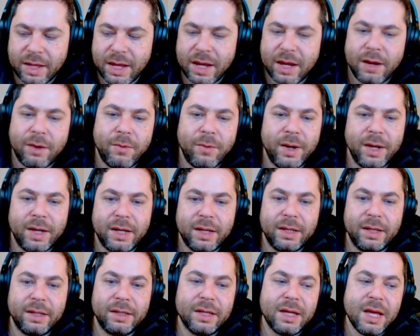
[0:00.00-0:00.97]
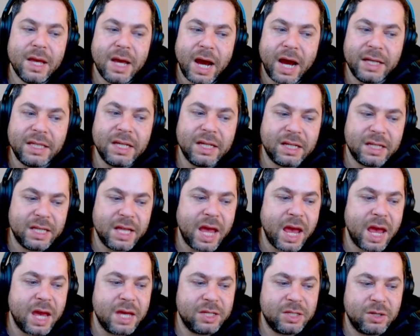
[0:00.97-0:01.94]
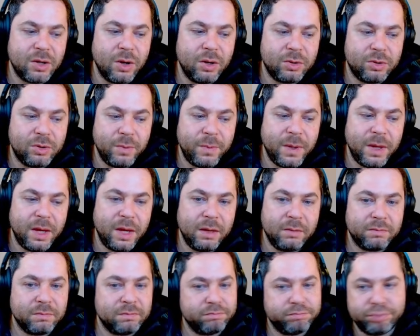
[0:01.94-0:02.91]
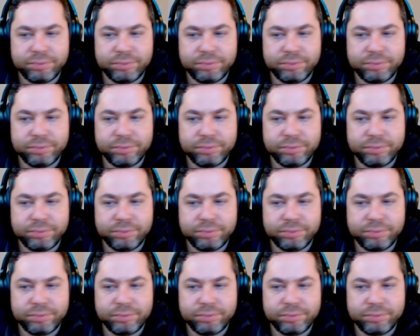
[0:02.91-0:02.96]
Neya Awakened, I think Neya is going to be